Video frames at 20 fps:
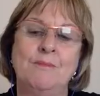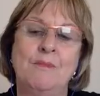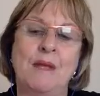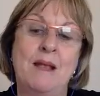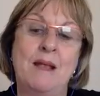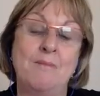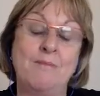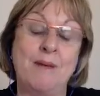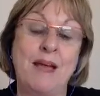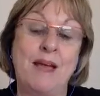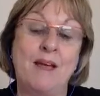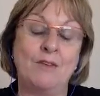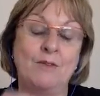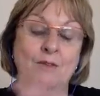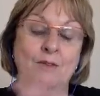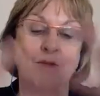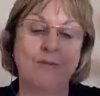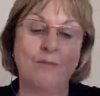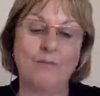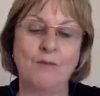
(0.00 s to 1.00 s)
inbounds
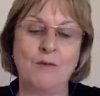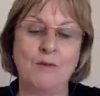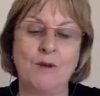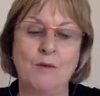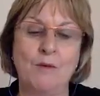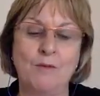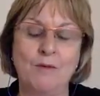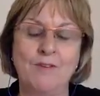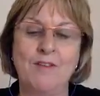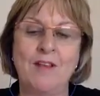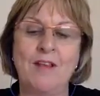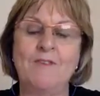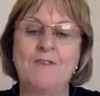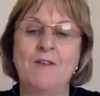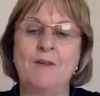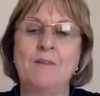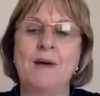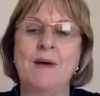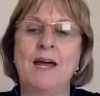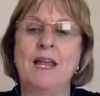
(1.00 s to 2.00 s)
with
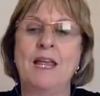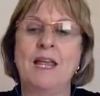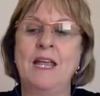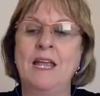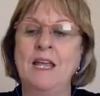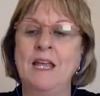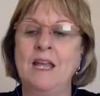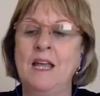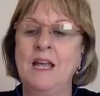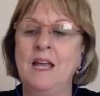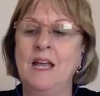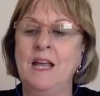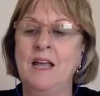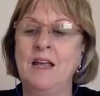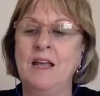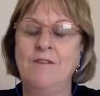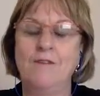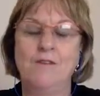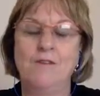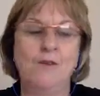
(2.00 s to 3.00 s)
receiving money
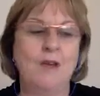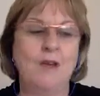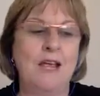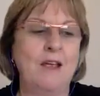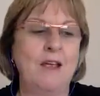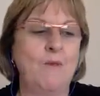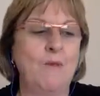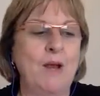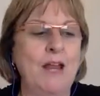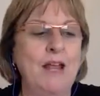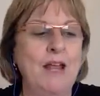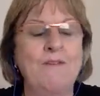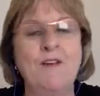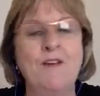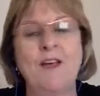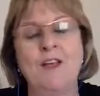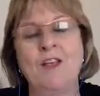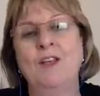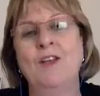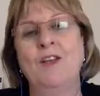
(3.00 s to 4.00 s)

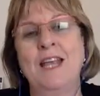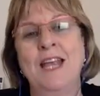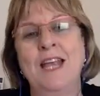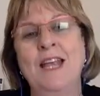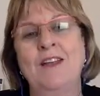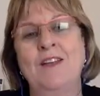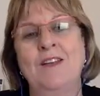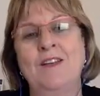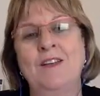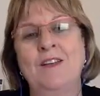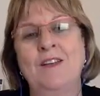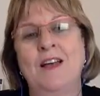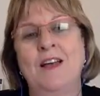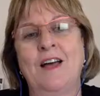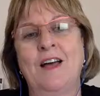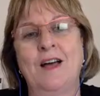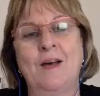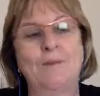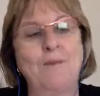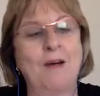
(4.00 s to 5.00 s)
whenever you need it.
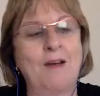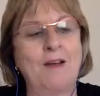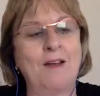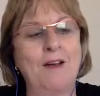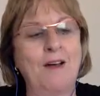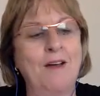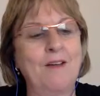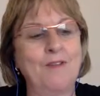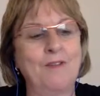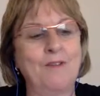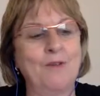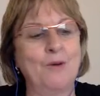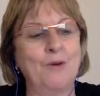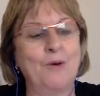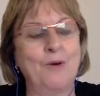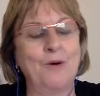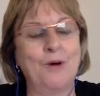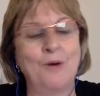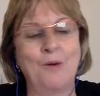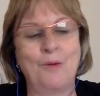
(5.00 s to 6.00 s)
And
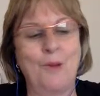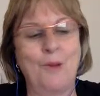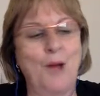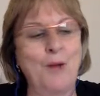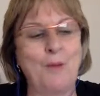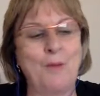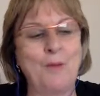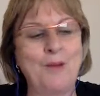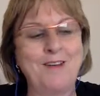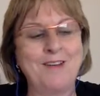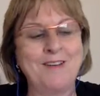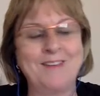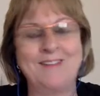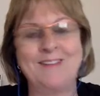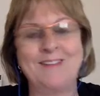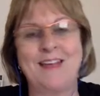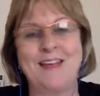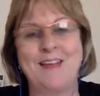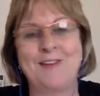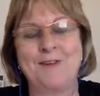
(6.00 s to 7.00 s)
I witnessed
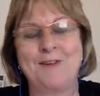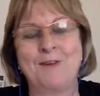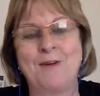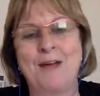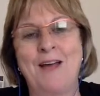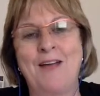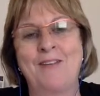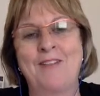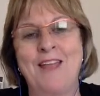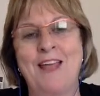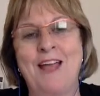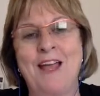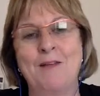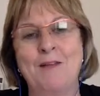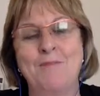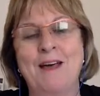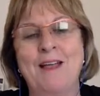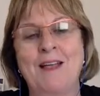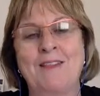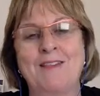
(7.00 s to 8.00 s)
that throughout the 8
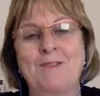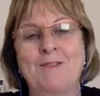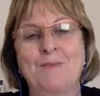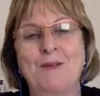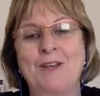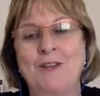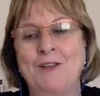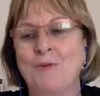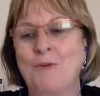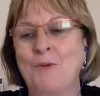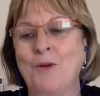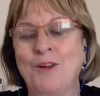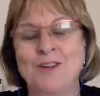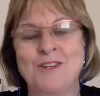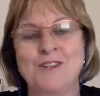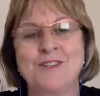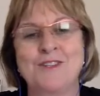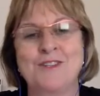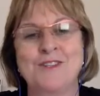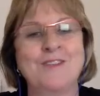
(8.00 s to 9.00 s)
months. When you wanted
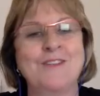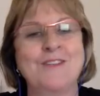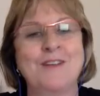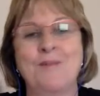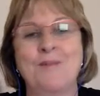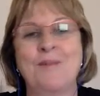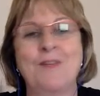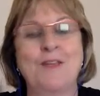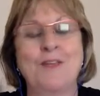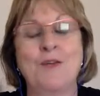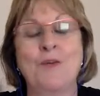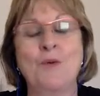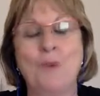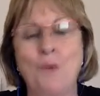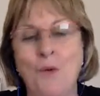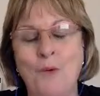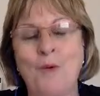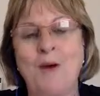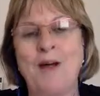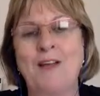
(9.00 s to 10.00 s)
to do something, you
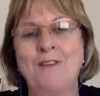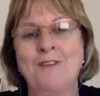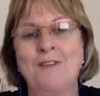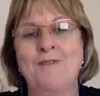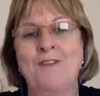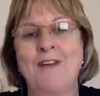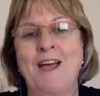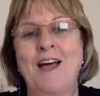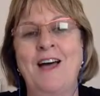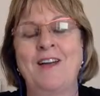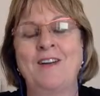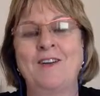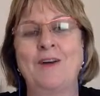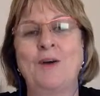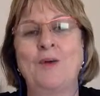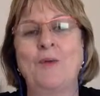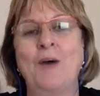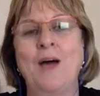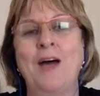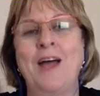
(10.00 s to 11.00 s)
always found
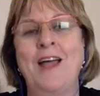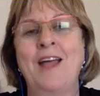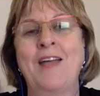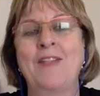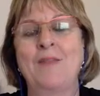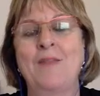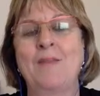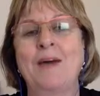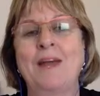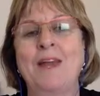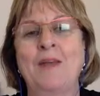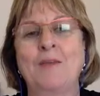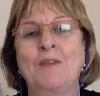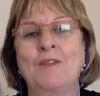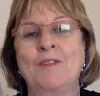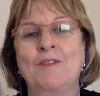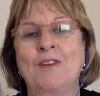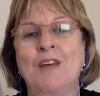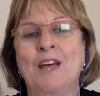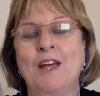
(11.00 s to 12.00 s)
a way, and the money was
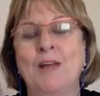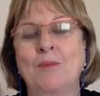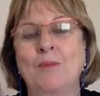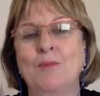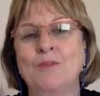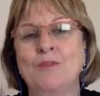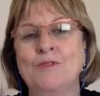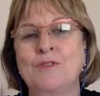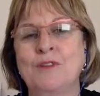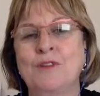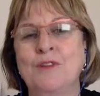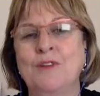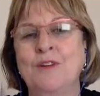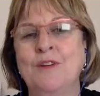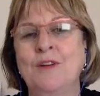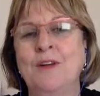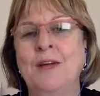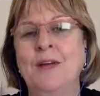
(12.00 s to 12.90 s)
available to you.